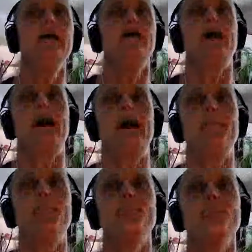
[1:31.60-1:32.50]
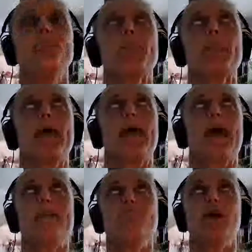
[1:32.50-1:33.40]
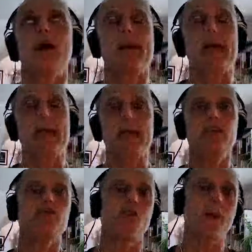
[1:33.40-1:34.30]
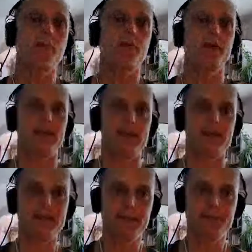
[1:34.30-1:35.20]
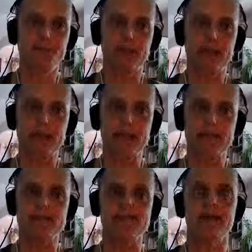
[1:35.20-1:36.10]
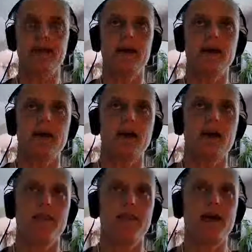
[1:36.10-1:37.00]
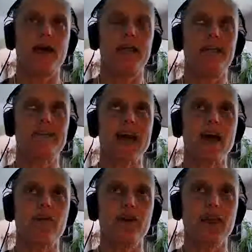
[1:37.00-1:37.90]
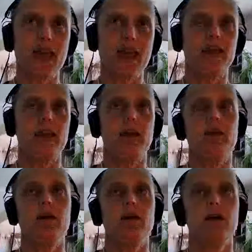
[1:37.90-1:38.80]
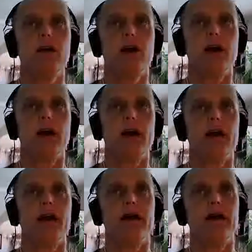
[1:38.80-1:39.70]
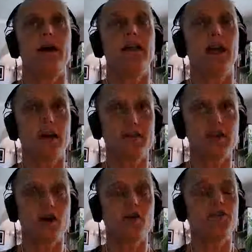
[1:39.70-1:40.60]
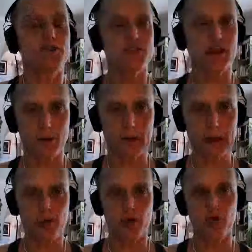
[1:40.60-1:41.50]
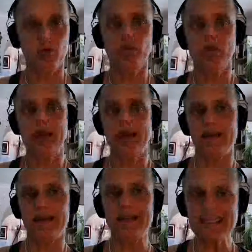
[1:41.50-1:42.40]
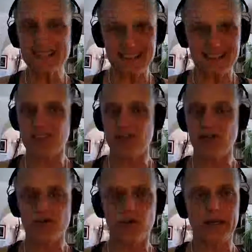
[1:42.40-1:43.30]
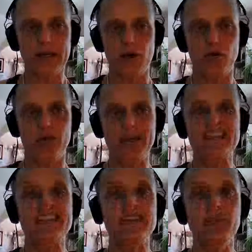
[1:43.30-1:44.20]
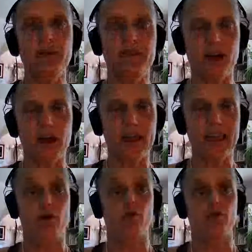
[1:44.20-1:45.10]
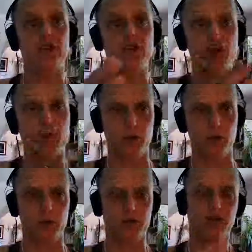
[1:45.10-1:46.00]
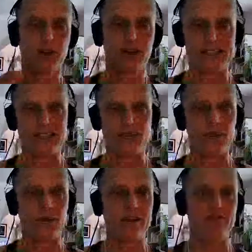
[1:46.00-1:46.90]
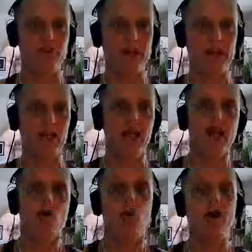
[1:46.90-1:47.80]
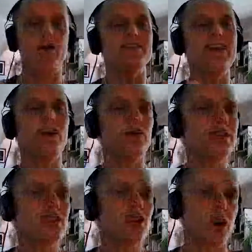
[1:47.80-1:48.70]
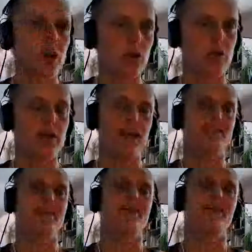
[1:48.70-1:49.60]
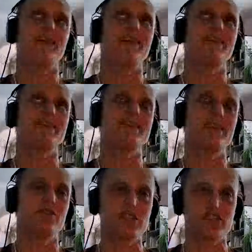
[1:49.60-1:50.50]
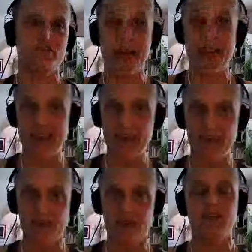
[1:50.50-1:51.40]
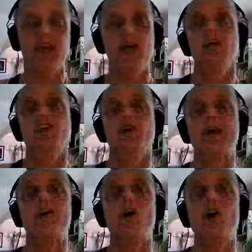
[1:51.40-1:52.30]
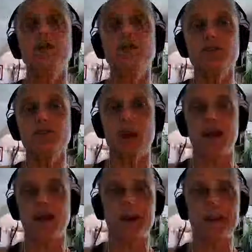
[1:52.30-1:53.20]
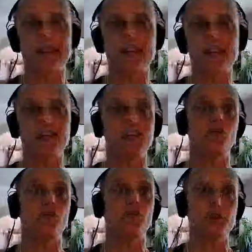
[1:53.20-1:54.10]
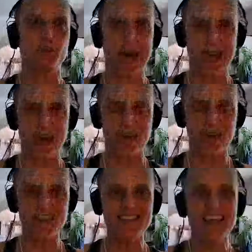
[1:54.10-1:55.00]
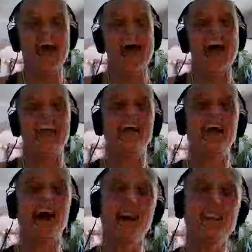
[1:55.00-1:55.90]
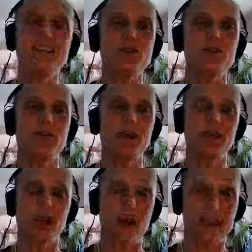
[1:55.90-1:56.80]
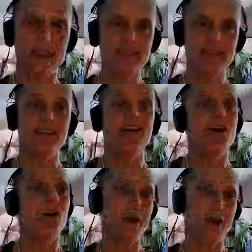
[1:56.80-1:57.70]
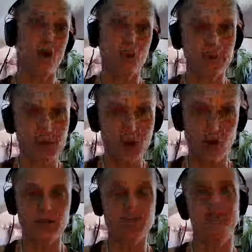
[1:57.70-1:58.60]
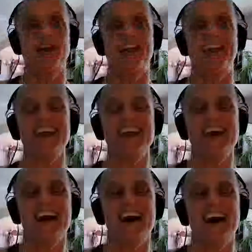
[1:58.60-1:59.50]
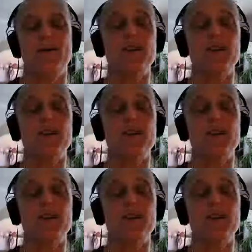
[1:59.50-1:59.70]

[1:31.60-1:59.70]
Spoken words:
And my main gripe with this is that it's advocating a lifestyle for some people that isn't truly healthy. It's simplifying health into a look. That's a better way of putting it. Whereas health is not a look, it's a series of behaviors. So I concentrate in my sessions on those behaviors, and I ask my clients or help them cultivate a